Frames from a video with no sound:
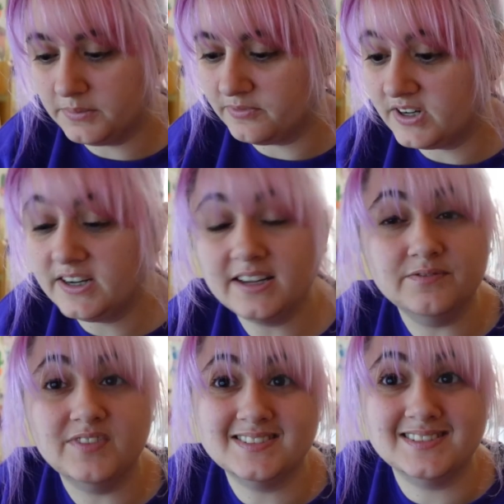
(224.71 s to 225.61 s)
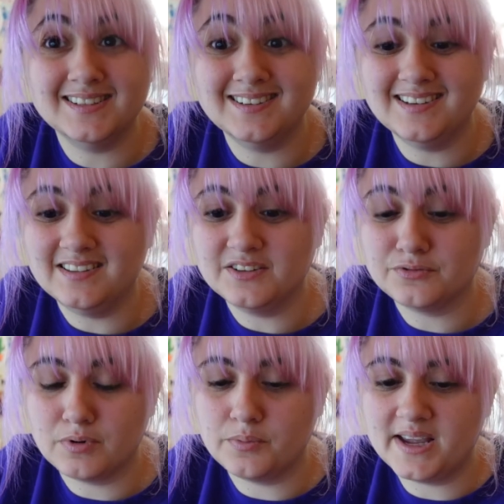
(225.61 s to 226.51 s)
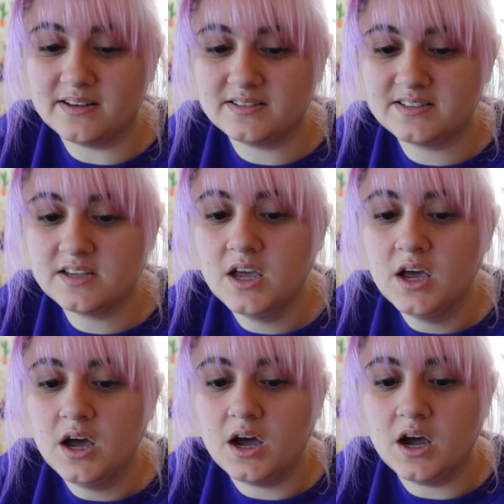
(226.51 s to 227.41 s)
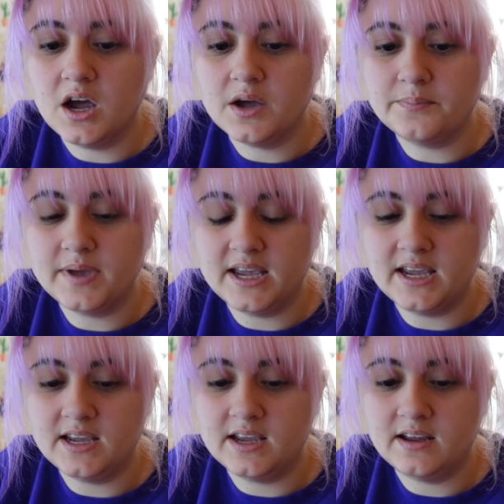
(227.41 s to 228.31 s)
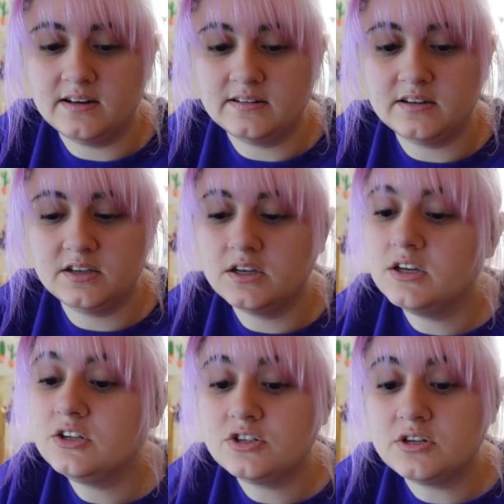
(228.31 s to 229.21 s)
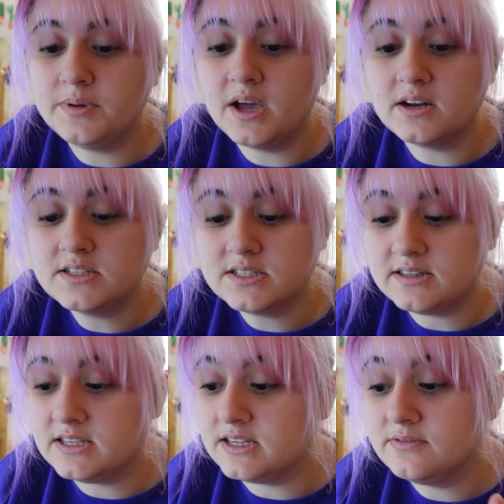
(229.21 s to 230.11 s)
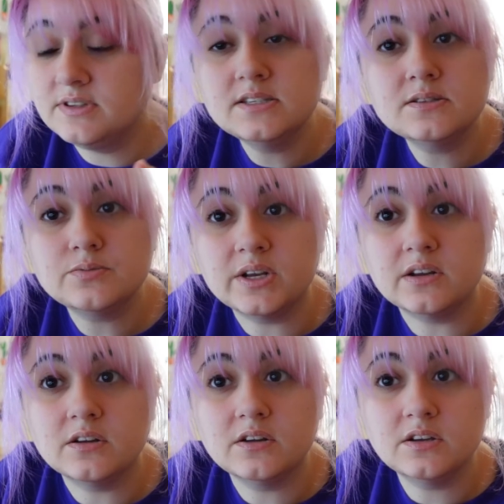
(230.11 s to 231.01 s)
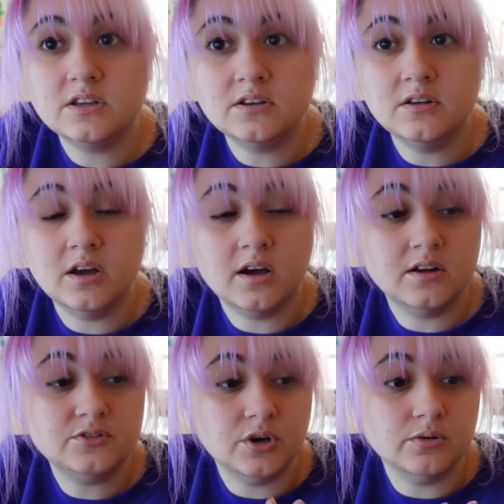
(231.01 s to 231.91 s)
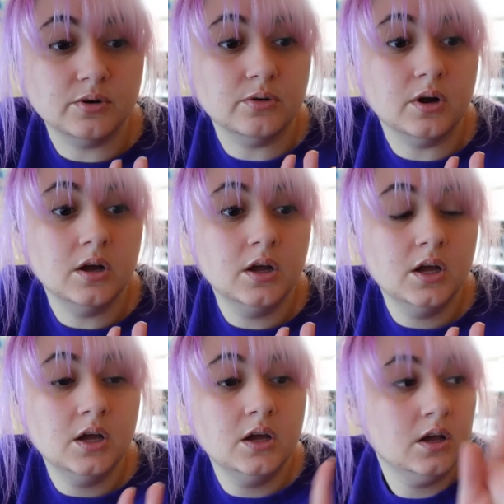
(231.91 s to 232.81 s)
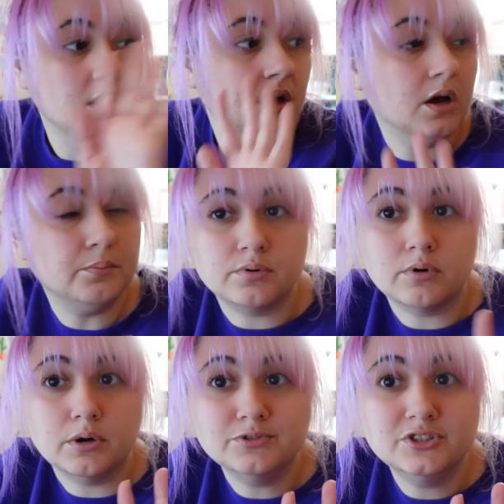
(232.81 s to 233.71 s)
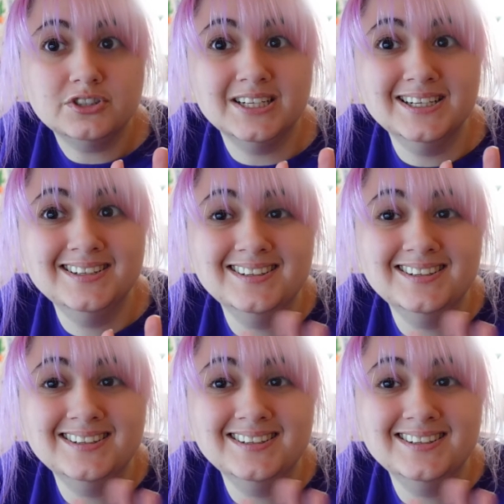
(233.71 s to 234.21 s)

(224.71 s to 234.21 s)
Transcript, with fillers: I'm very invested in this romance um, and to be honest, at the end of this, when uh, Toru approached